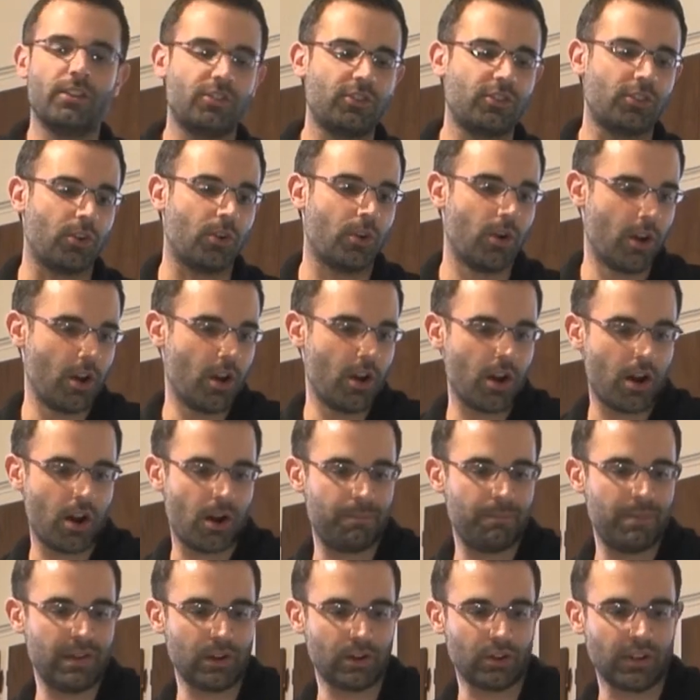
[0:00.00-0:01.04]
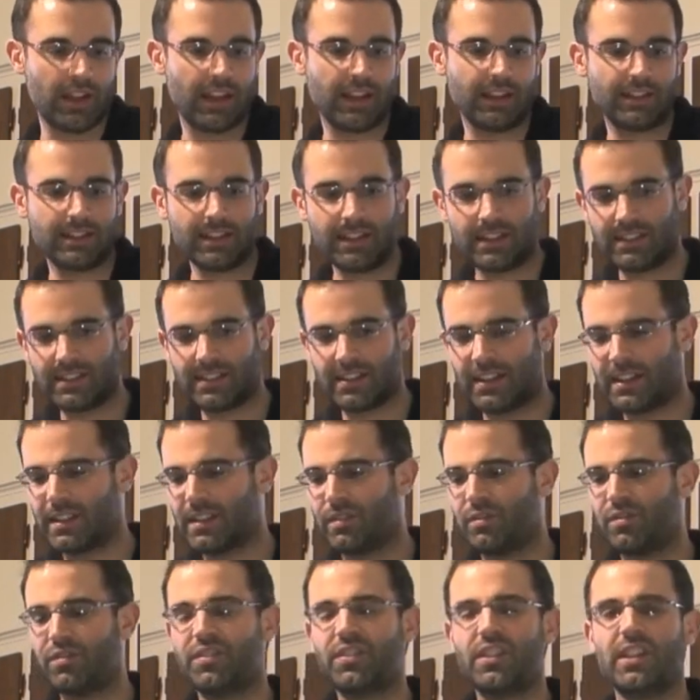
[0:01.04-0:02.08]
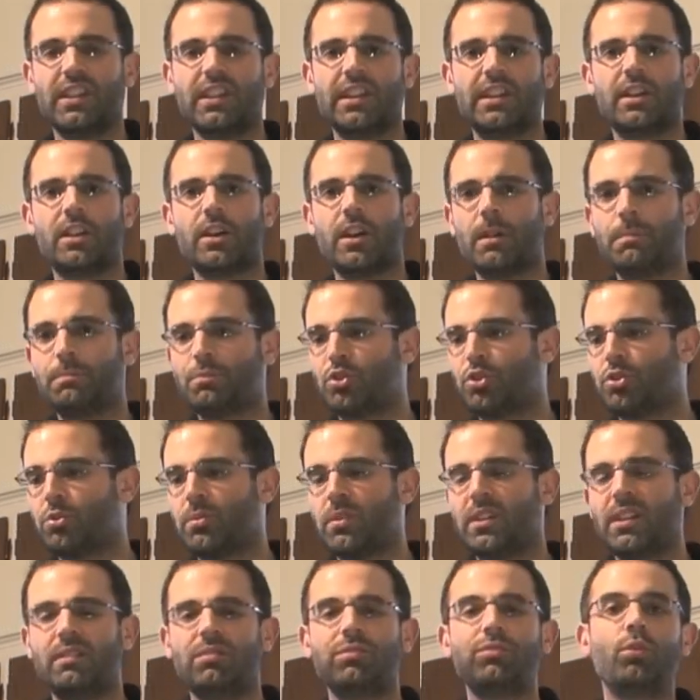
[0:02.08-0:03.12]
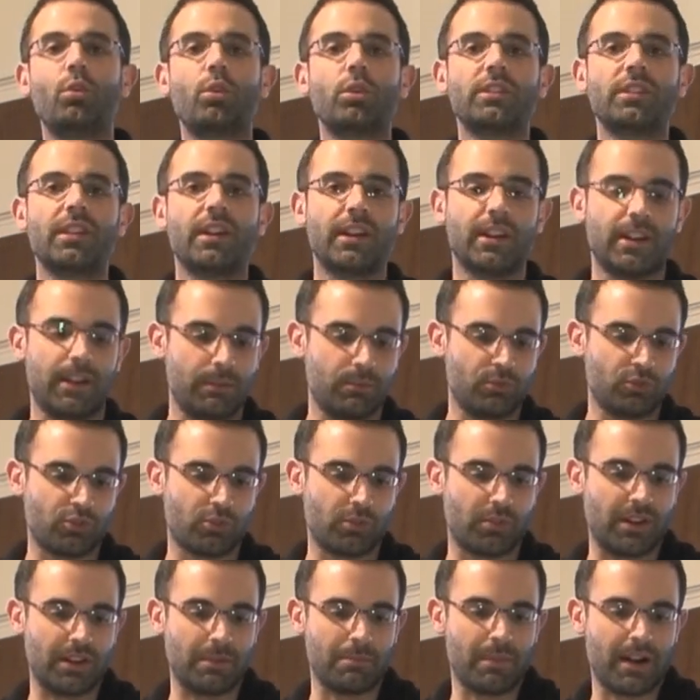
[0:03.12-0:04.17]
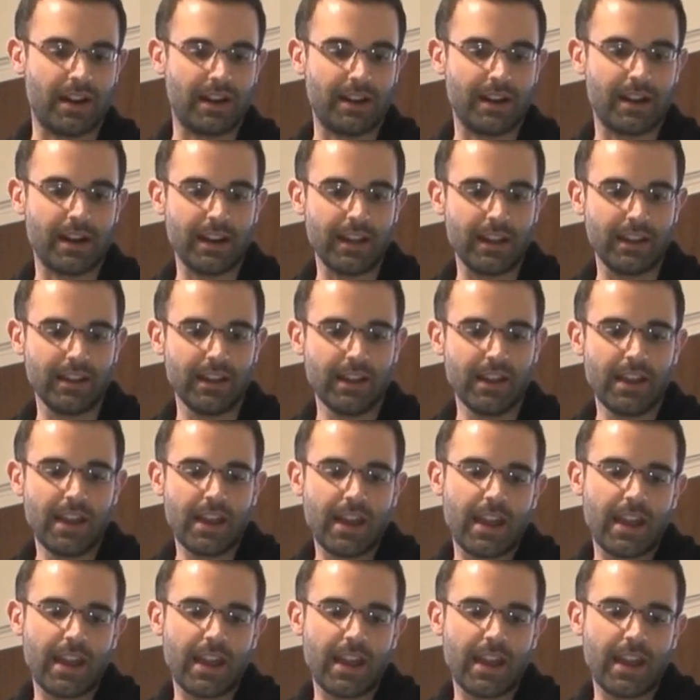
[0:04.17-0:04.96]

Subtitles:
So a beer like this, I can fill it up 3-4 times during my night,